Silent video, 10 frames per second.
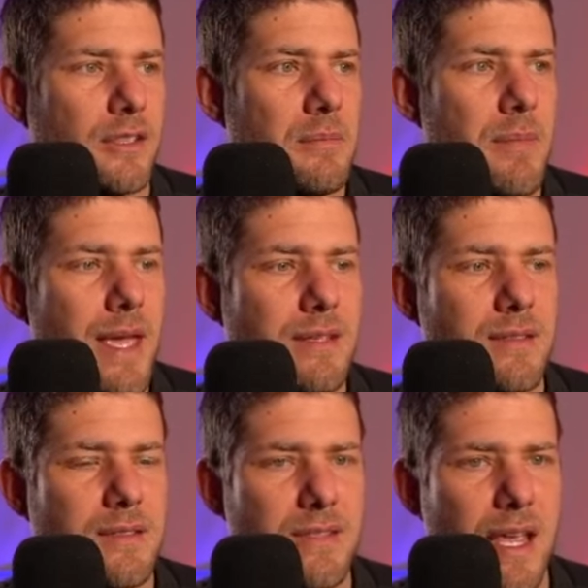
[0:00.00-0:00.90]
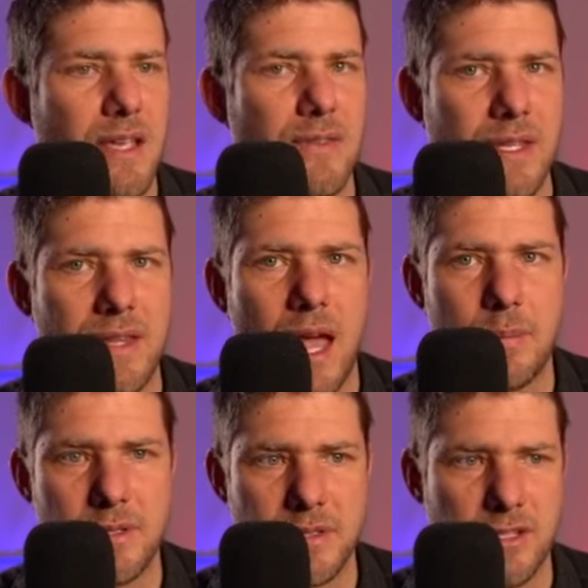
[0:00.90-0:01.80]
he makes a save in that
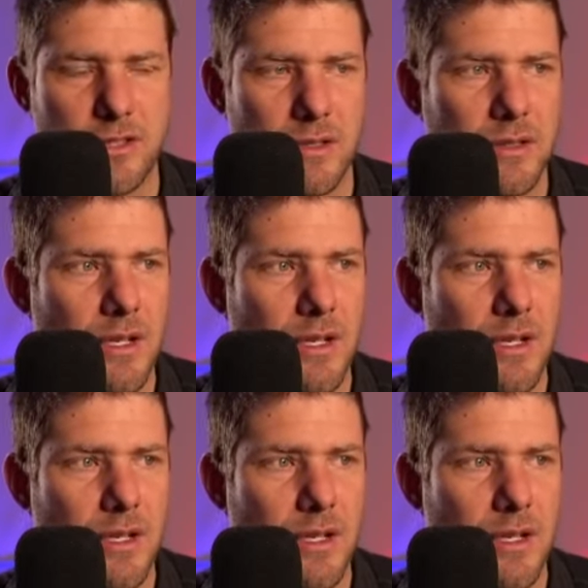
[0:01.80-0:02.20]
position.